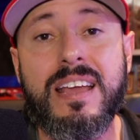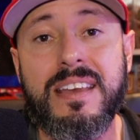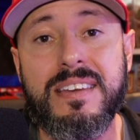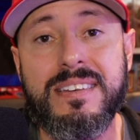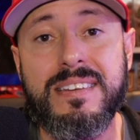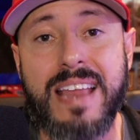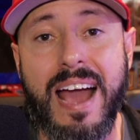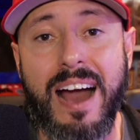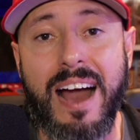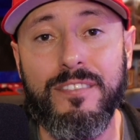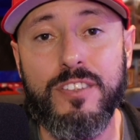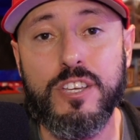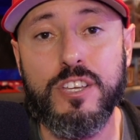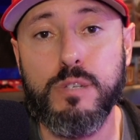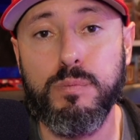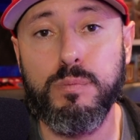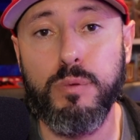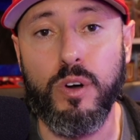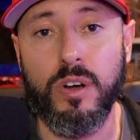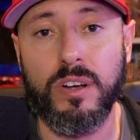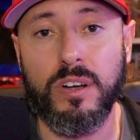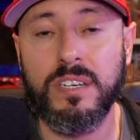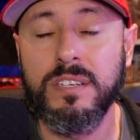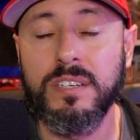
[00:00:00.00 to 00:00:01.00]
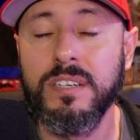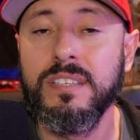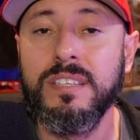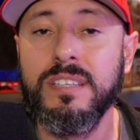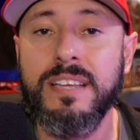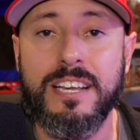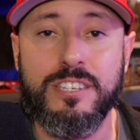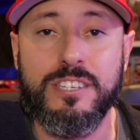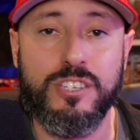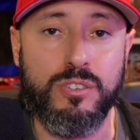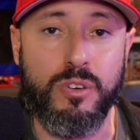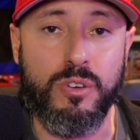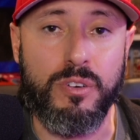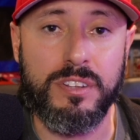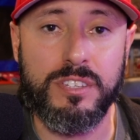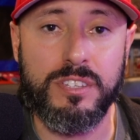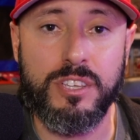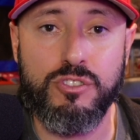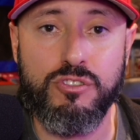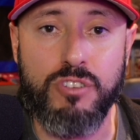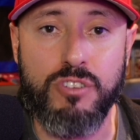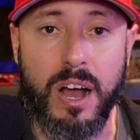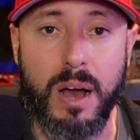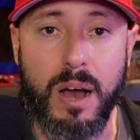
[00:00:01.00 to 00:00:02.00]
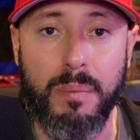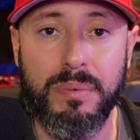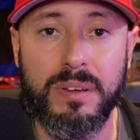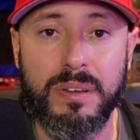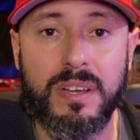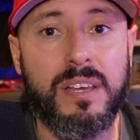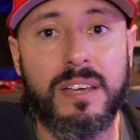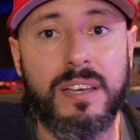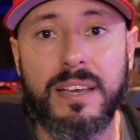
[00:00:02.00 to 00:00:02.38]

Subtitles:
Now this book has started to drop,